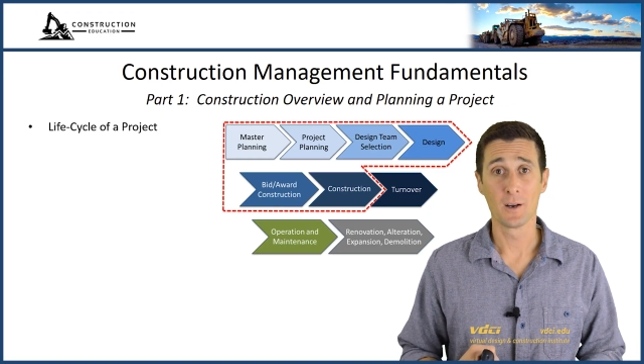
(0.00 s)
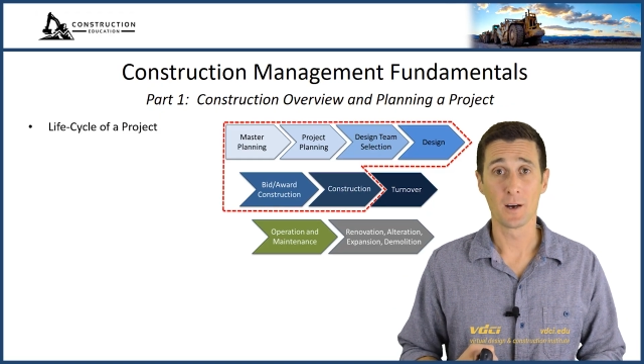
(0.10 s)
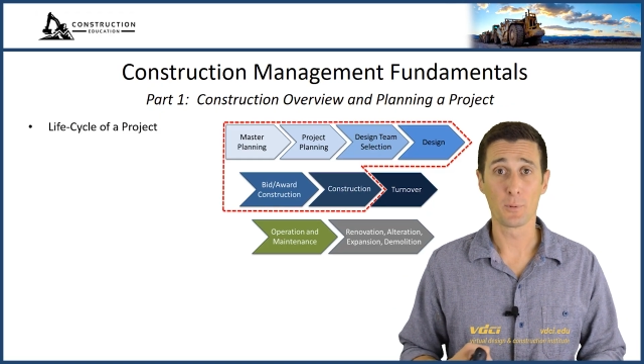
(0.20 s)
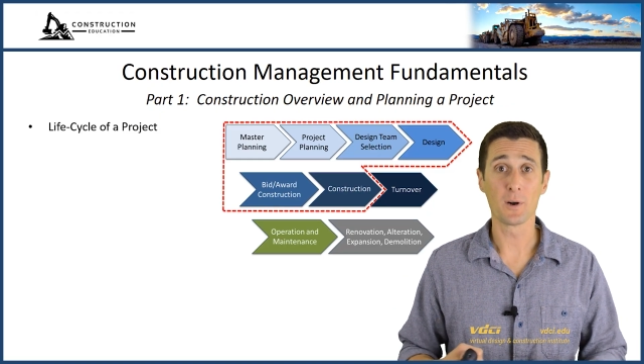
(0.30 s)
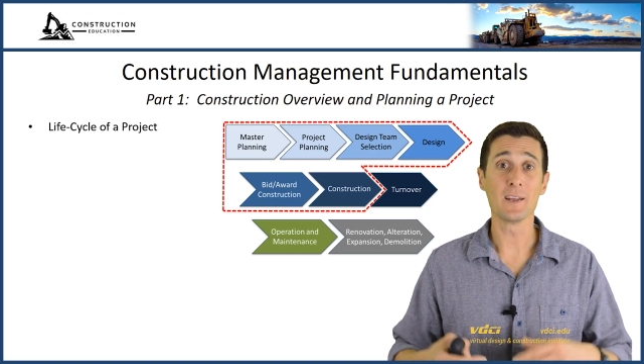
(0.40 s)

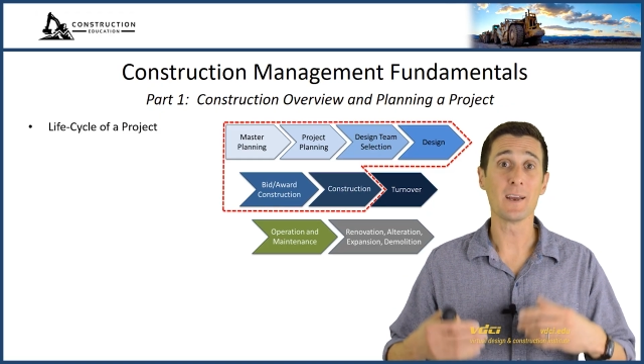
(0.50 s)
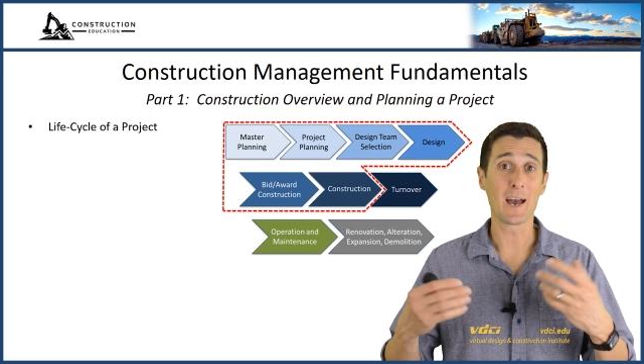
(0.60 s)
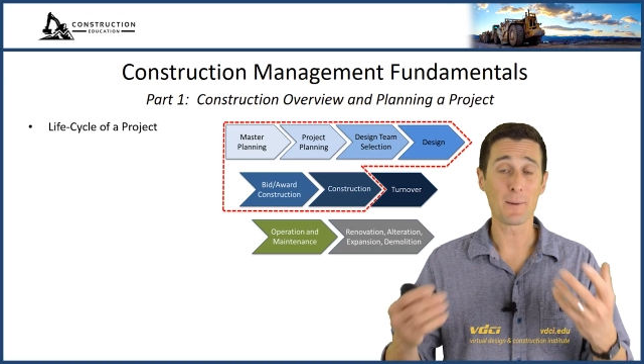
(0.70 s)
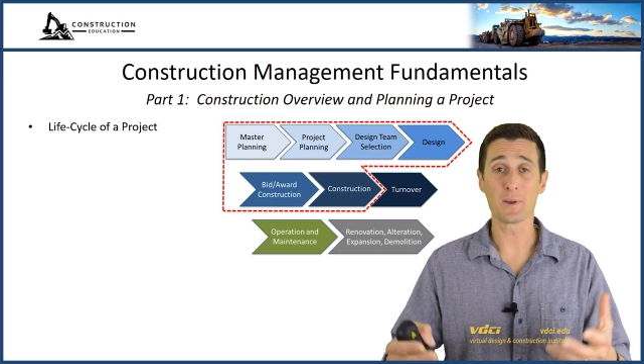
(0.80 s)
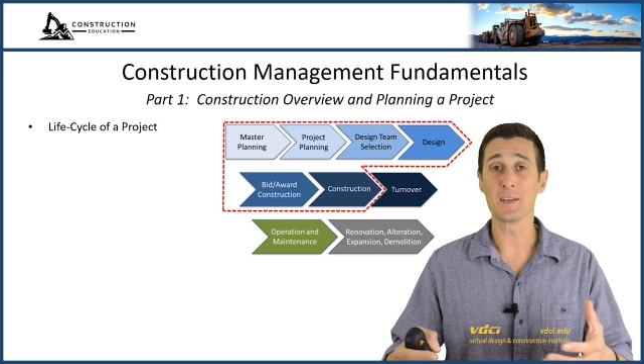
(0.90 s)
A pretty
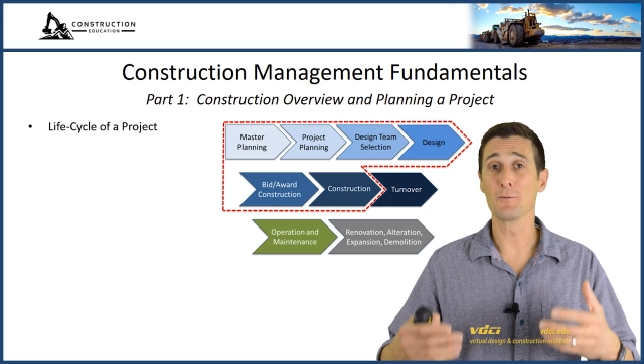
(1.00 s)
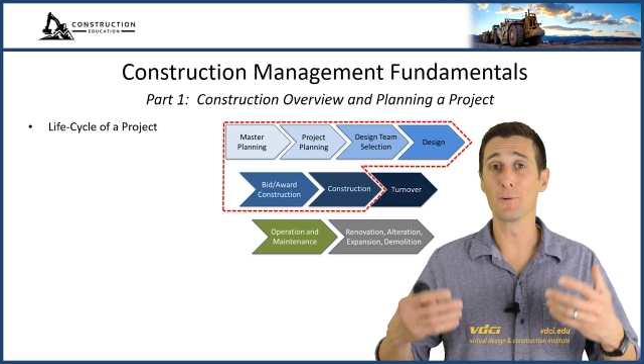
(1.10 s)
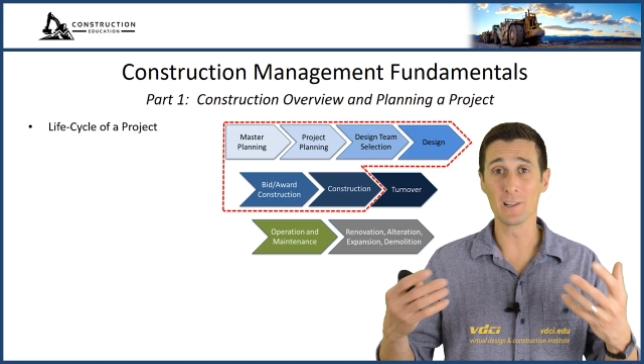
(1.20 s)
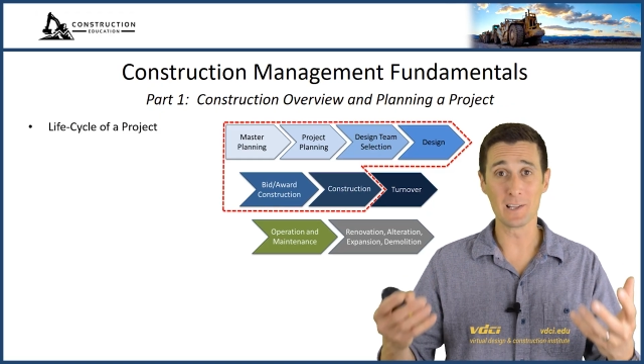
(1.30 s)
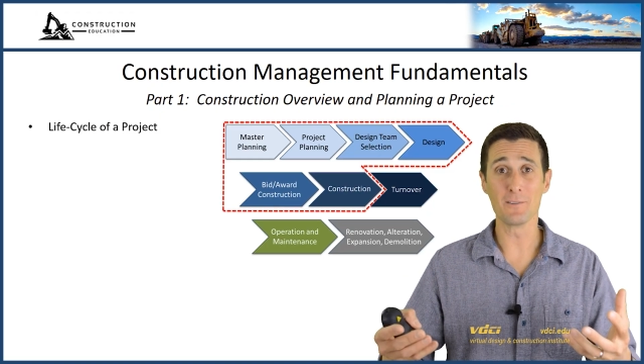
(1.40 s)
happy,
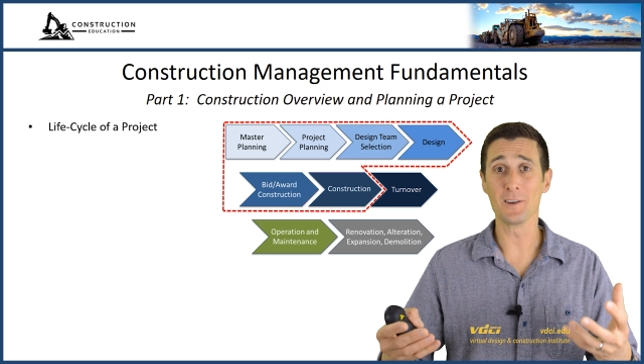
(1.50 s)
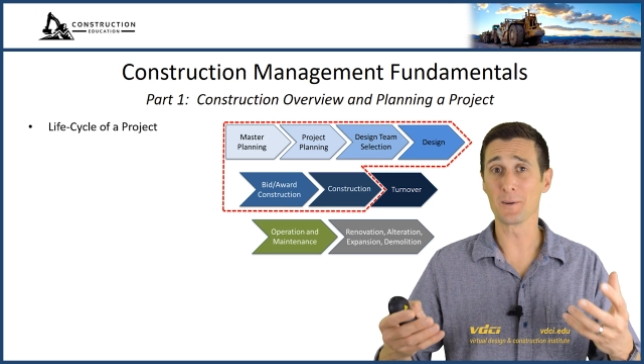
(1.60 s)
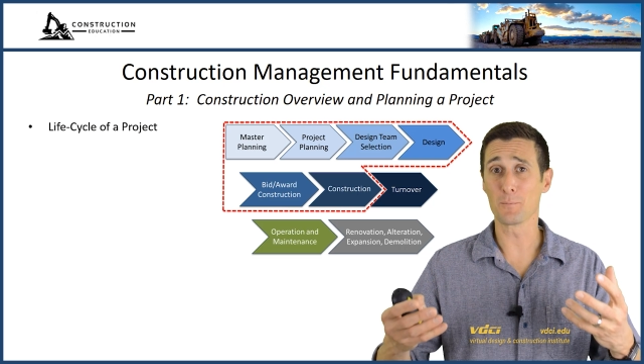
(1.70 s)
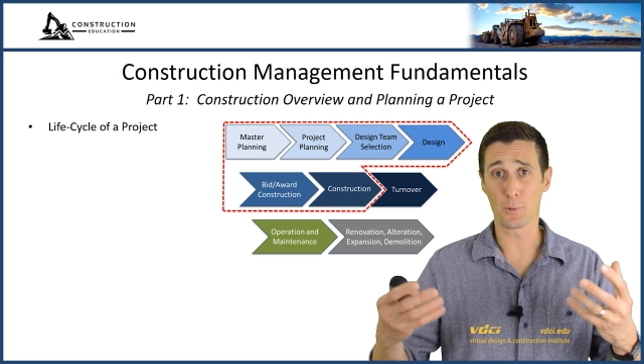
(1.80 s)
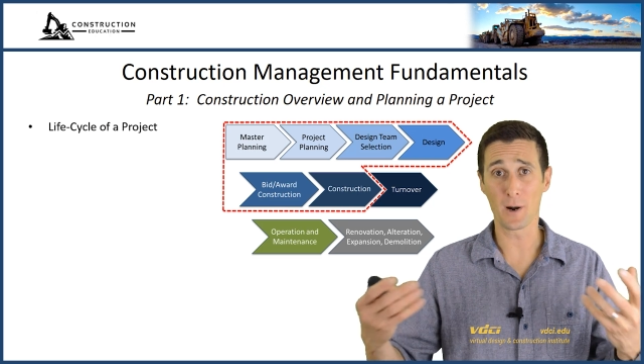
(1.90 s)

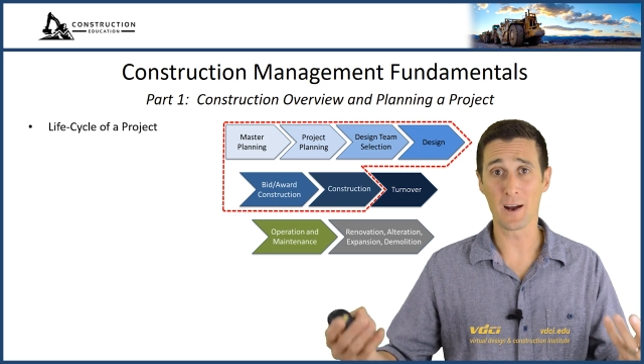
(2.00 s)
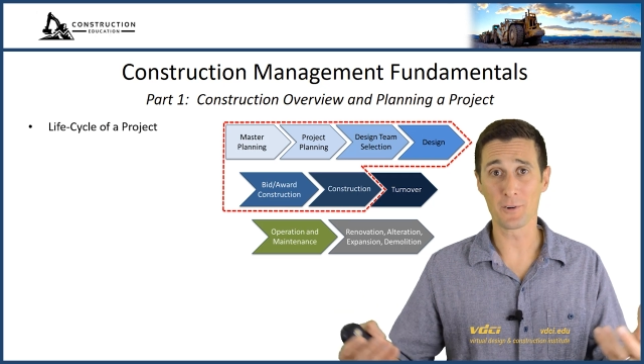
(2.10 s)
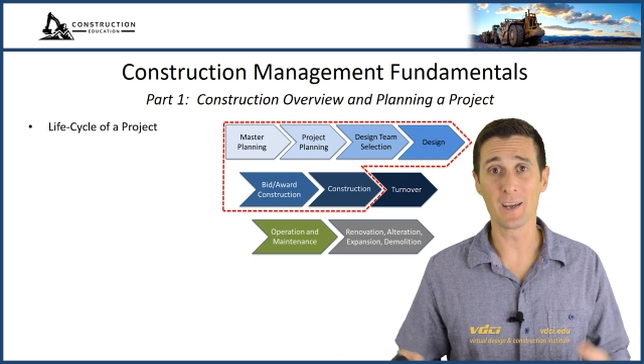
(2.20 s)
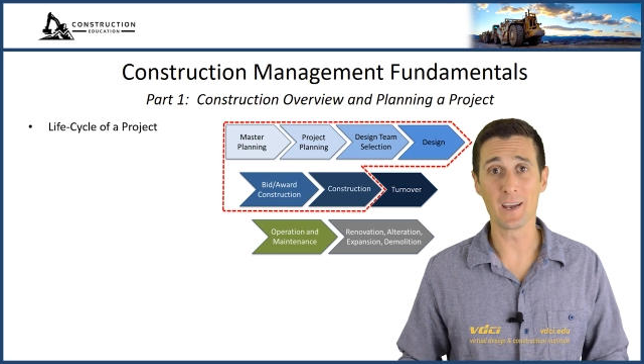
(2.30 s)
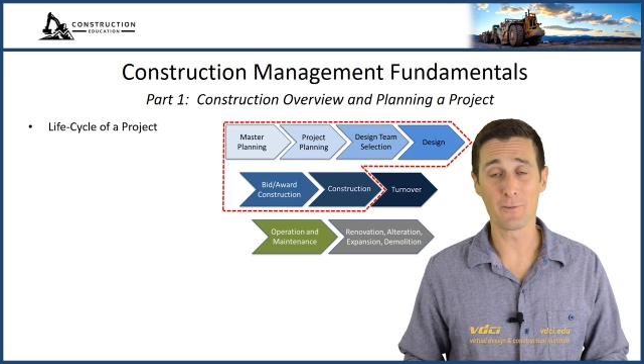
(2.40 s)
relieving, proud
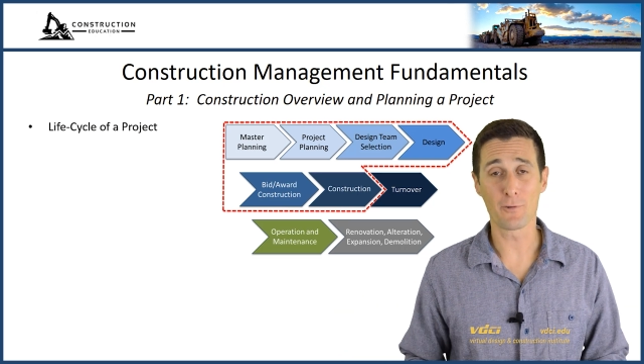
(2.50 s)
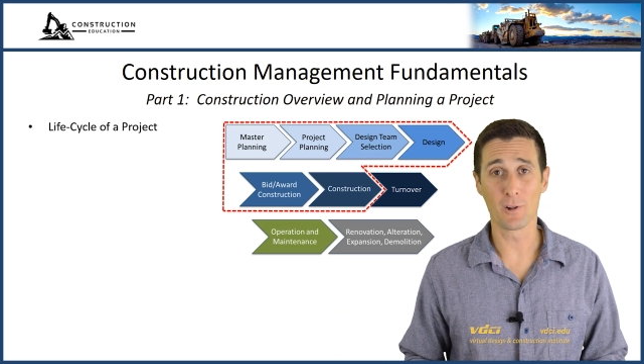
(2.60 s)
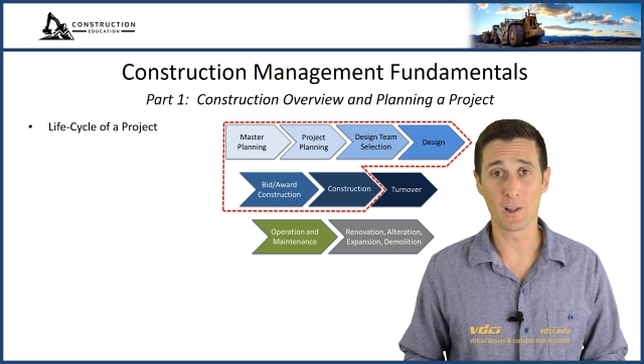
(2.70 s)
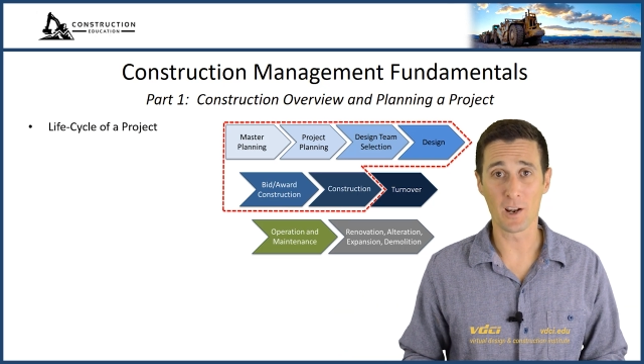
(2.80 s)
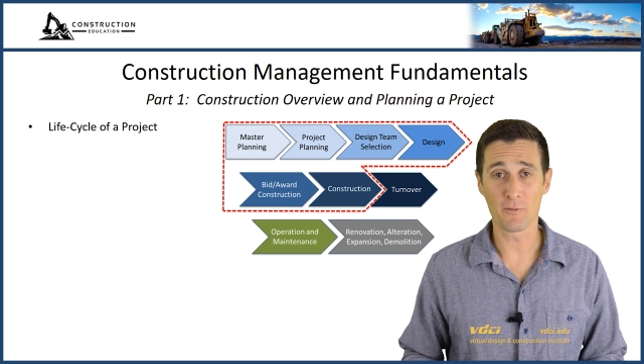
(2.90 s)
day for
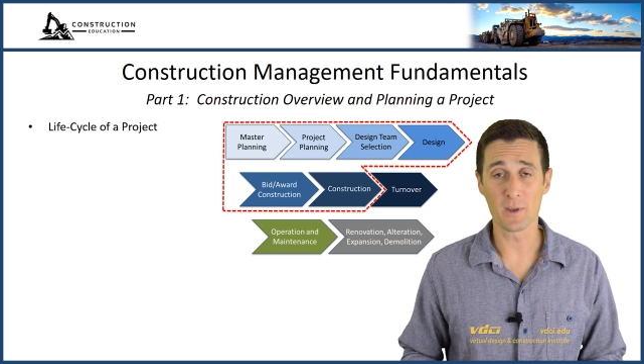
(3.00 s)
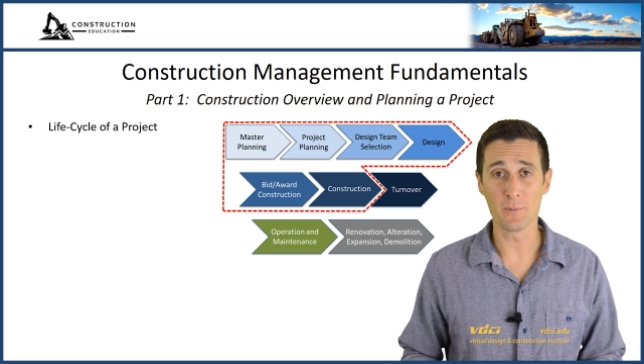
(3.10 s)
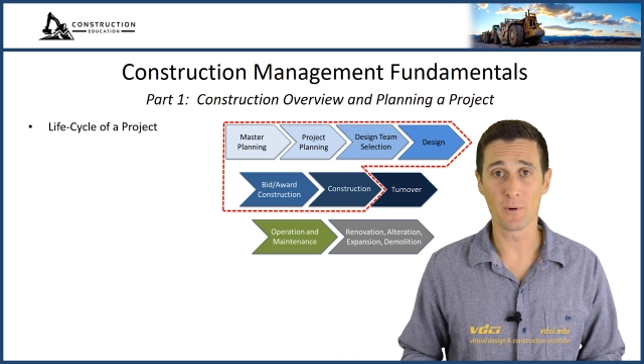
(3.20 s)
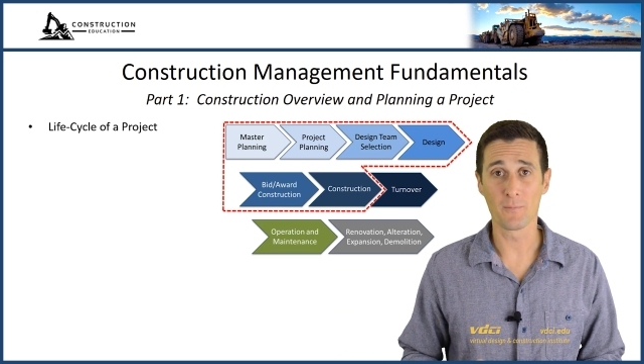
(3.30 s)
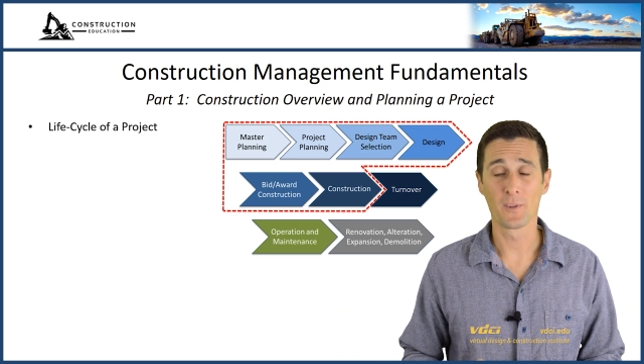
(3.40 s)
a lot of
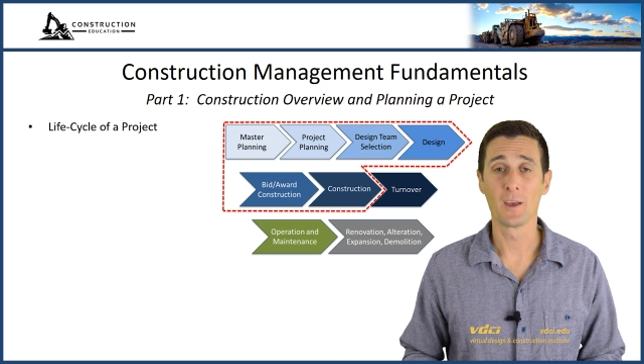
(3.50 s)
people.